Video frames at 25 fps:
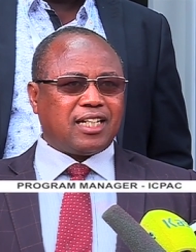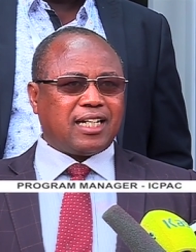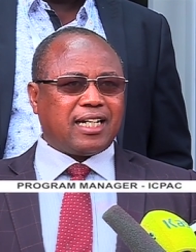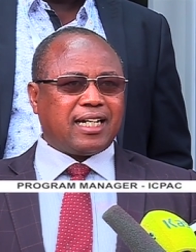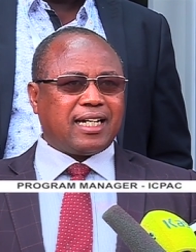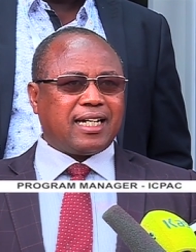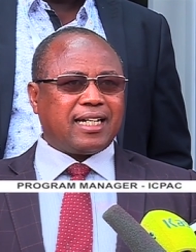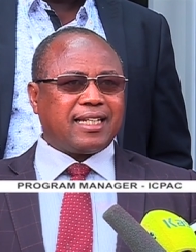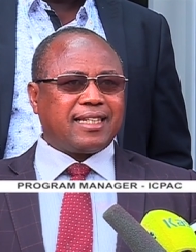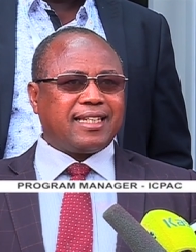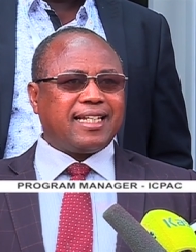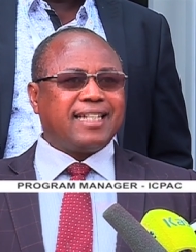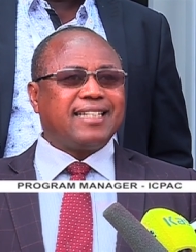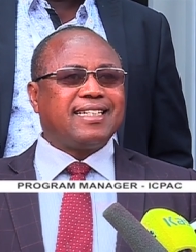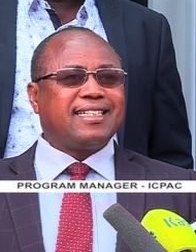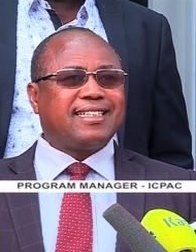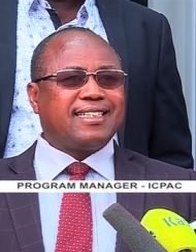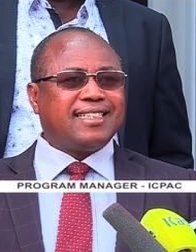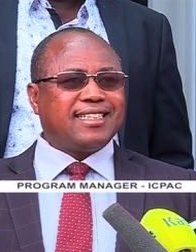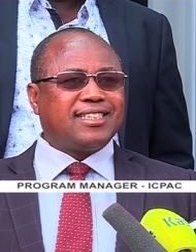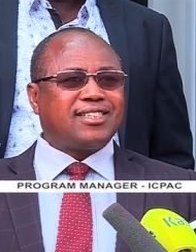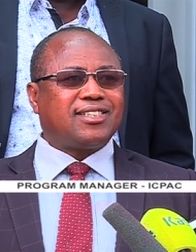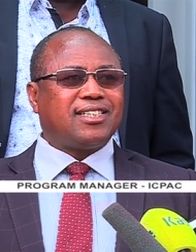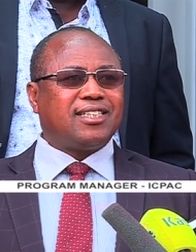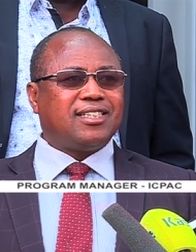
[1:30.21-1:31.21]
uh, then
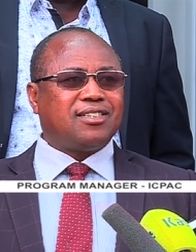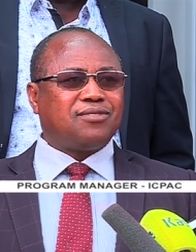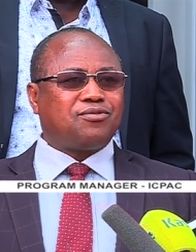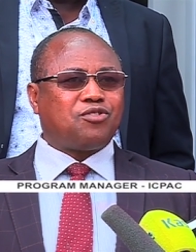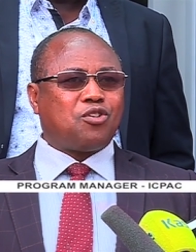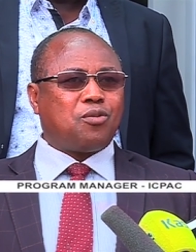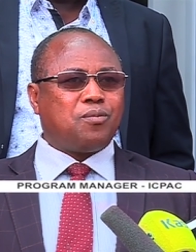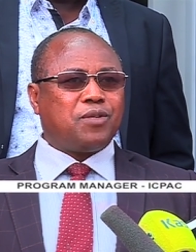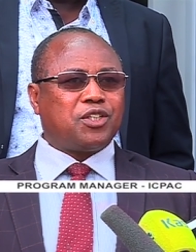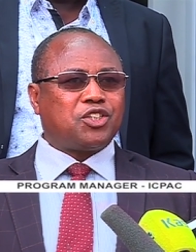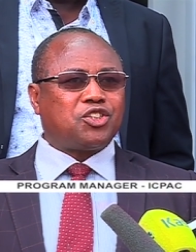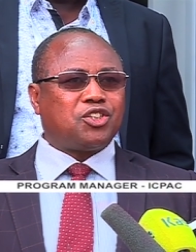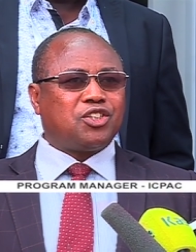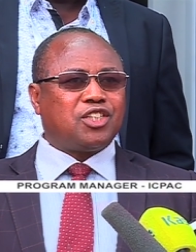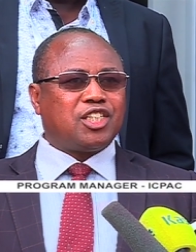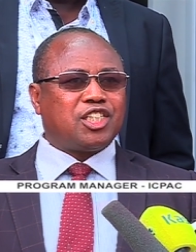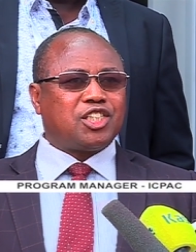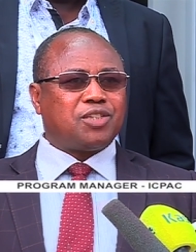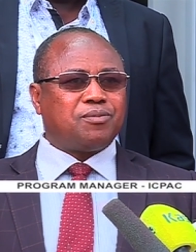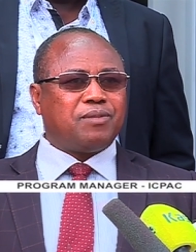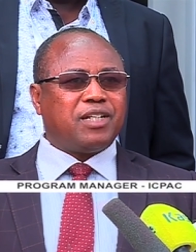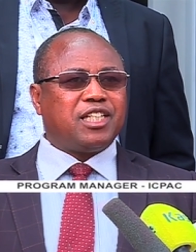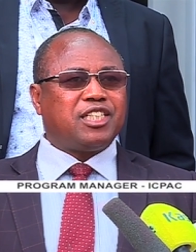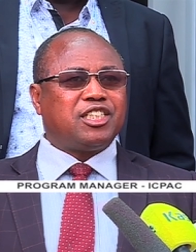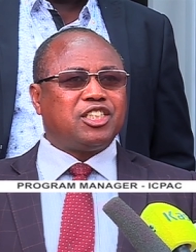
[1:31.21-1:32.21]
this information
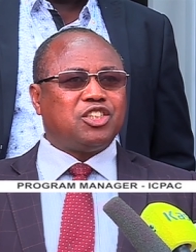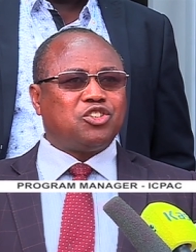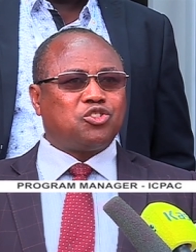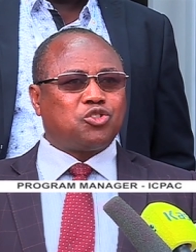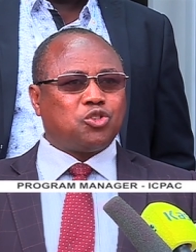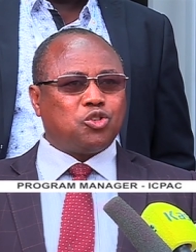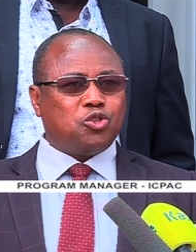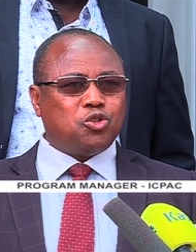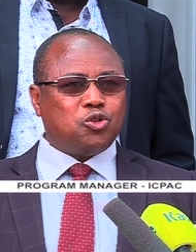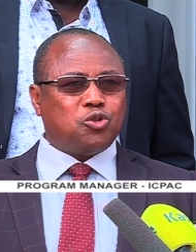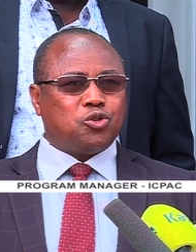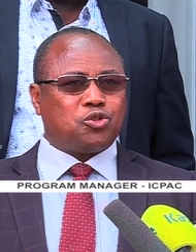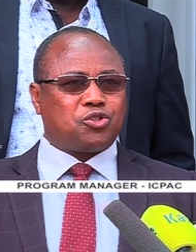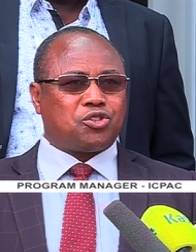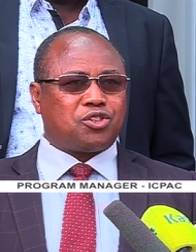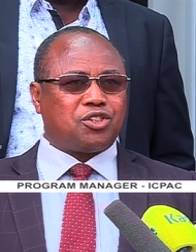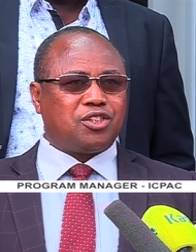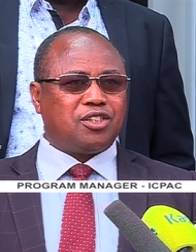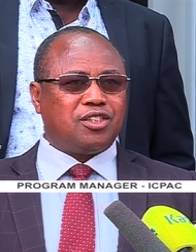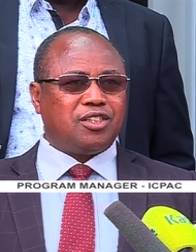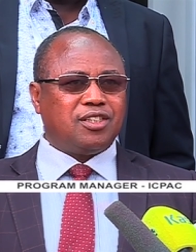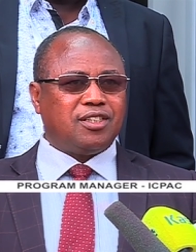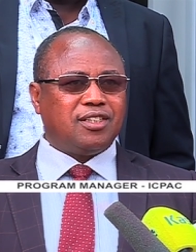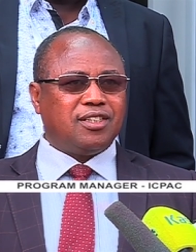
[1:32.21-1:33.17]
is made into use.